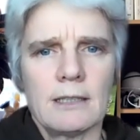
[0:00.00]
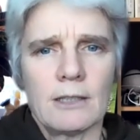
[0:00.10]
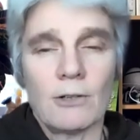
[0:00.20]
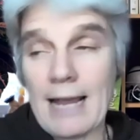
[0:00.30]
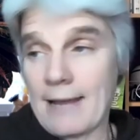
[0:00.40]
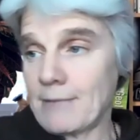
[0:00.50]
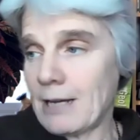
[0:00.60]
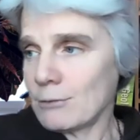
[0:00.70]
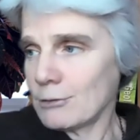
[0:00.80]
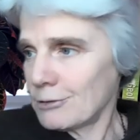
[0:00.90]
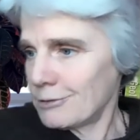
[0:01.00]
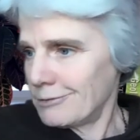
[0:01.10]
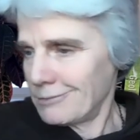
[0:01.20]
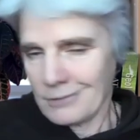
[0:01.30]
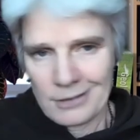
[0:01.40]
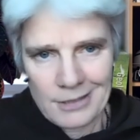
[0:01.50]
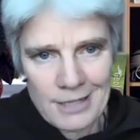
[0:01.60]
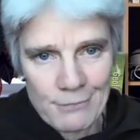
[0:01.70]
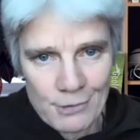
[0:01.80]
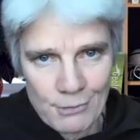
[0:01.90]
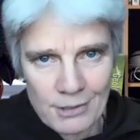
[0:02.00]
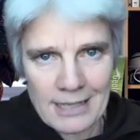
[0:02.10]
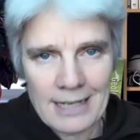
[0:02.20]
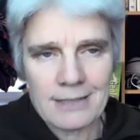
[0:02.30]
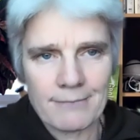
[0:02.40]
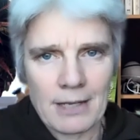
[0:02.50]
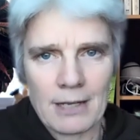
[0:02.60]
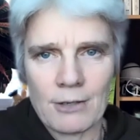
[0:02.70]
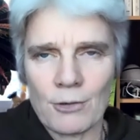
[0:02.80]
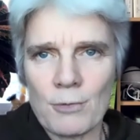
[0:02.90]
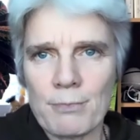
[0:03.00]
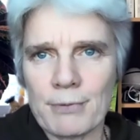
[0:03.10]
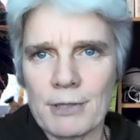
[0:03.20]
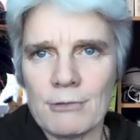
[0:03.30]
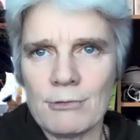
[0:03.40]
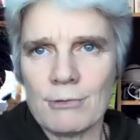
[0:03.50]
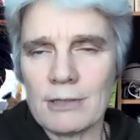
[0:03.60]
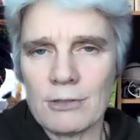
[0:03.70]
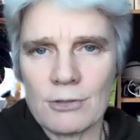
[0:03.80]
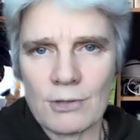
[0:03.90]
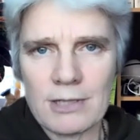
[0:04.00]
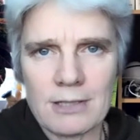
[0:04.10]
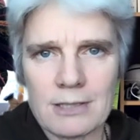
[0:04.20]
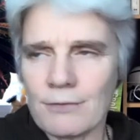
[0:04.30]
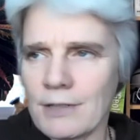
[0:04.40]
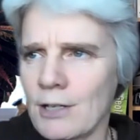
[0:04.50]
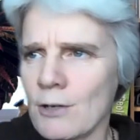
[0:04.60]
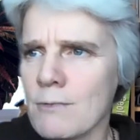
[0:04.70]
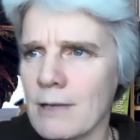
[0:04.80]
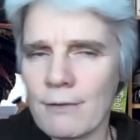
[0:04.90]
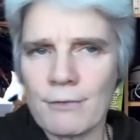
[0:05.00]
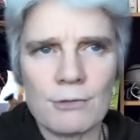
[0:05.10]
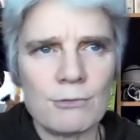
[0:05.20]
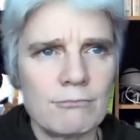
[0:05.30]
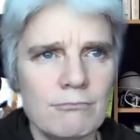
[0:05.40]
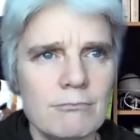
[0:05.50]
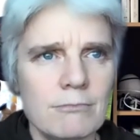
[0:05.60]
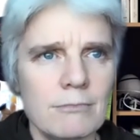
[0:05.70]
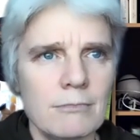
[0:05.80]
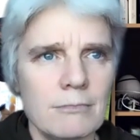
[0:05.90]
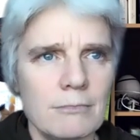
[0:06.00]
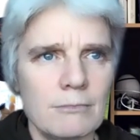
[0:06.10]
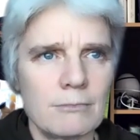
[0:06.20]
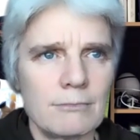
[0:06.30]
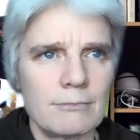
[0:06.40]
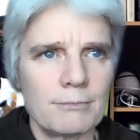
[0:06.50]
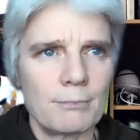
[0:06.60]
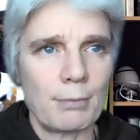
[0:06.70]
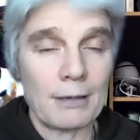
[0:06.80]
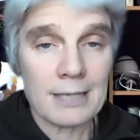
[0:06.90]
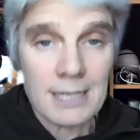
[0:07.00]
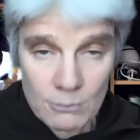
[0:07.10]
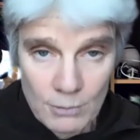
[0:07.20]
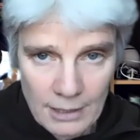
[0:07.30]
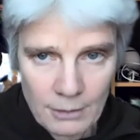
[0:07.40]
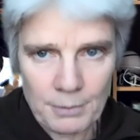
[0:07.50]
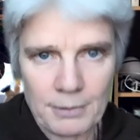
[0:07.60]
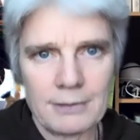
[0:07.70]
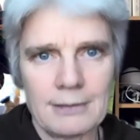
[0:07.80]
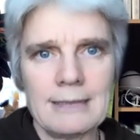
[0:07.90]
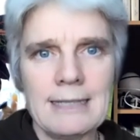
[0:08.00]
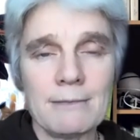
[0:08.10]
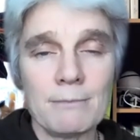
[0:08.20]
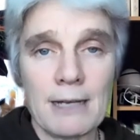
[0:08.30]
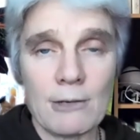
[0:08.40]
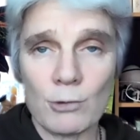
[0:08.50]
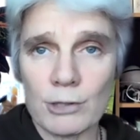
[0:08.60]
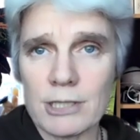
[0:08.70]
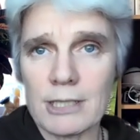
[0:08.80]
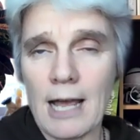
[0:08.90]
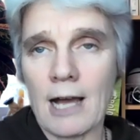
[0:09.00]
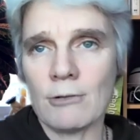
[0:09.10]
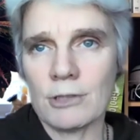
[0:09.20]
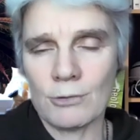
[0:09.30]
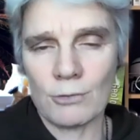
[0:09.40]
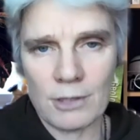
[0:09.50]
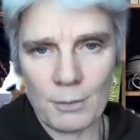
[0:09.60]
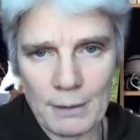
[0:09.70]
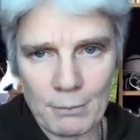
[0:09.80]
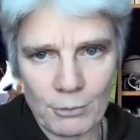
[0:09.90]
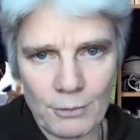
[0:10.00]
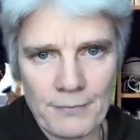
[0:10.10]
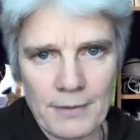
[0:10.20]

okay i will leave you with that i hope you enjoyed this video if you please would help get my words out to other people